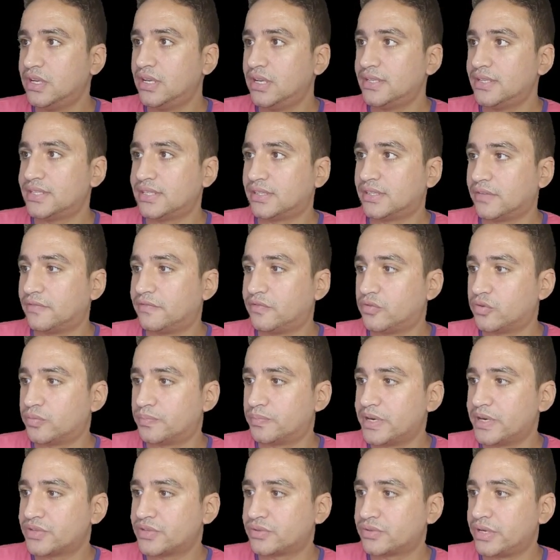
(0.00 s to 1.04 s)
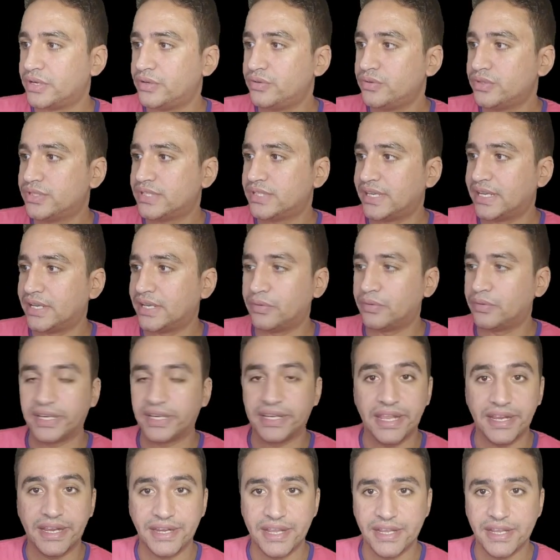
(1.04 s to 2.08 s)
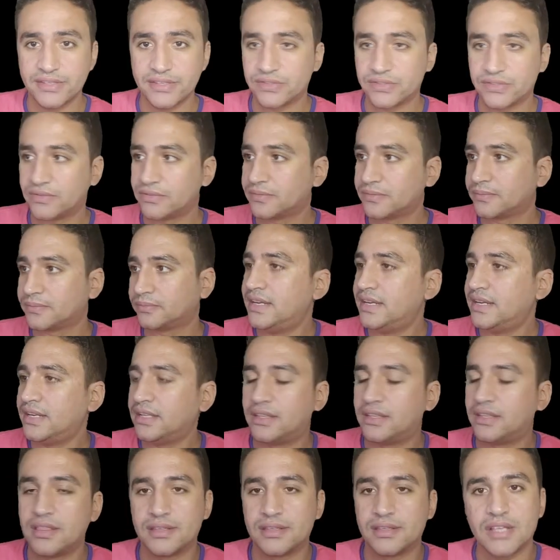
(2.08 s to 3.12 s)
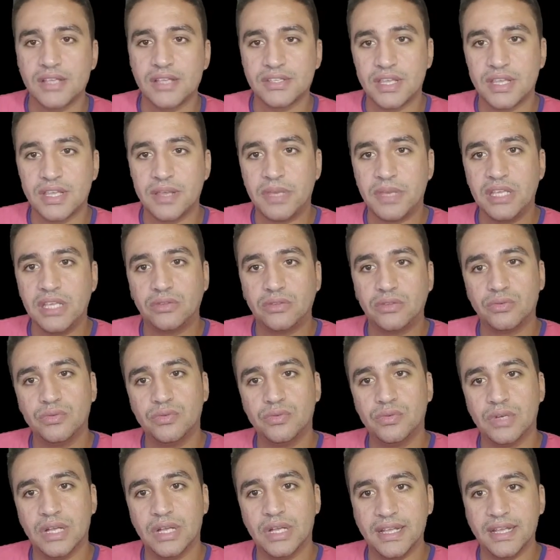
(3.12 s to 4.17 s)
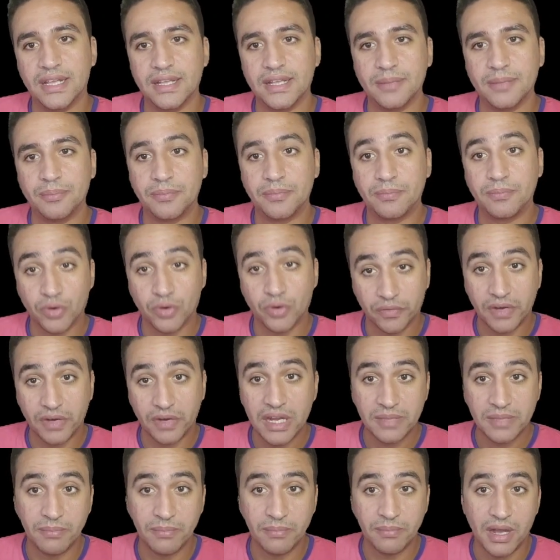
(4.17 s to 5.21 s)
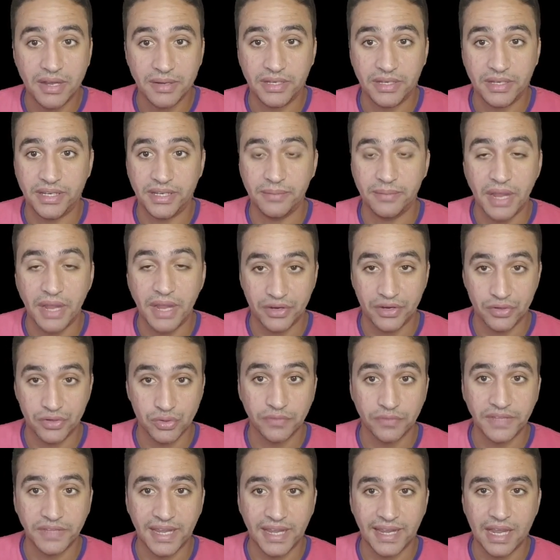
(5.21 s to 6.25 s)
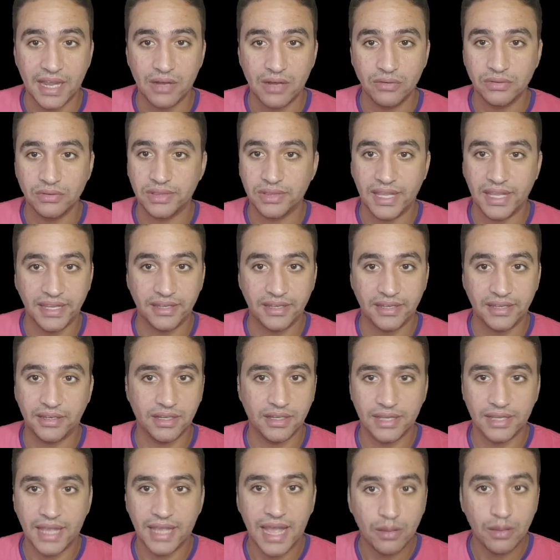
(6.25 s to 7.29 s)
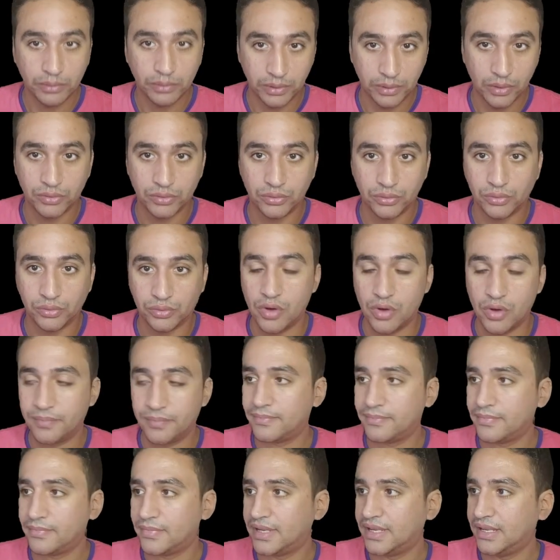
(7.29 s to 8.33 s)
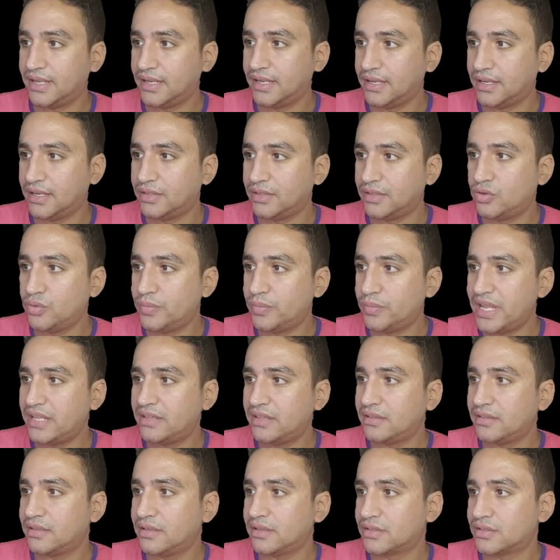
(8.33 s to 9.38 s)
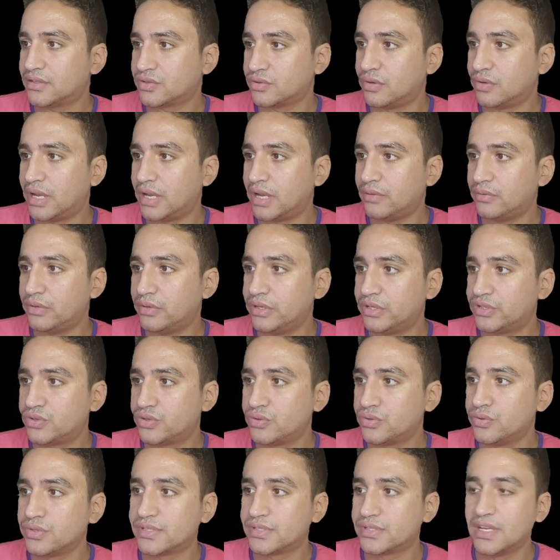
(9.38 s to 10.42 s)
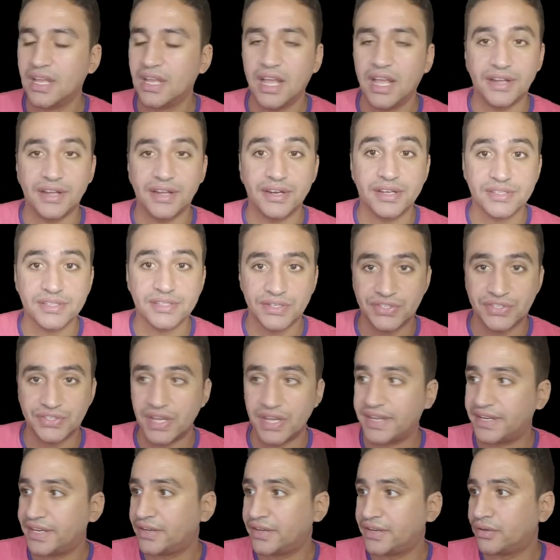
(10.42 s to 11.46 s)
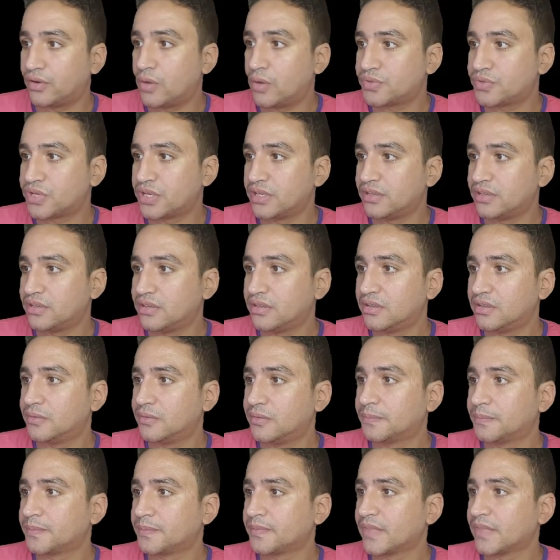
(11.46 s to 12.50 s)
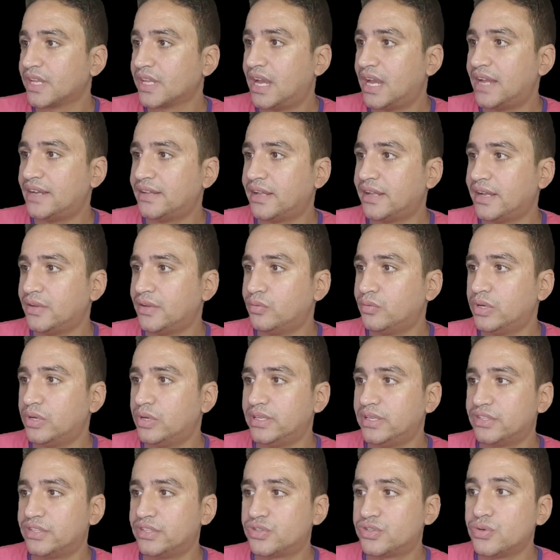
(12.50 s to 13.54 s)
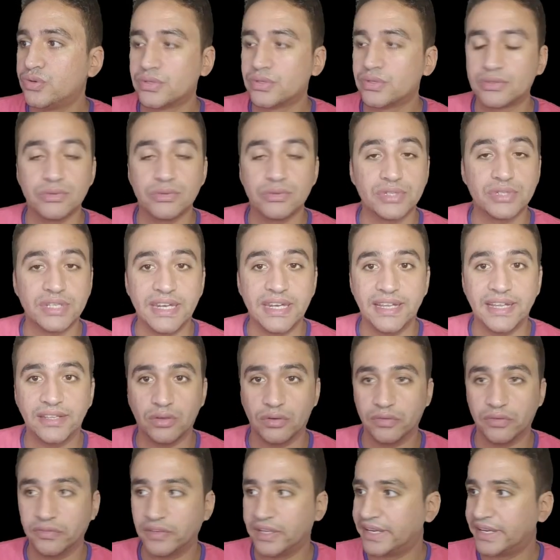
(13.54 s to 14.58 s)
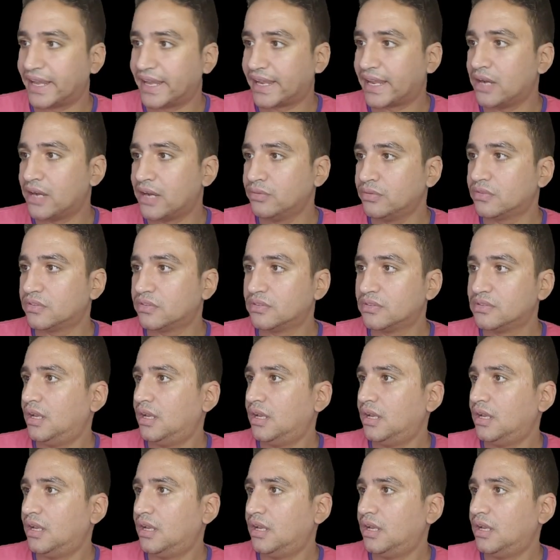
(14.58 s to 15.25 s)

set up for personal use, then I will click next. Then it is asking me to provide my Microsoft account, like outlook.com domain. So I will choose another sign-in option, and I will choose to select offline account.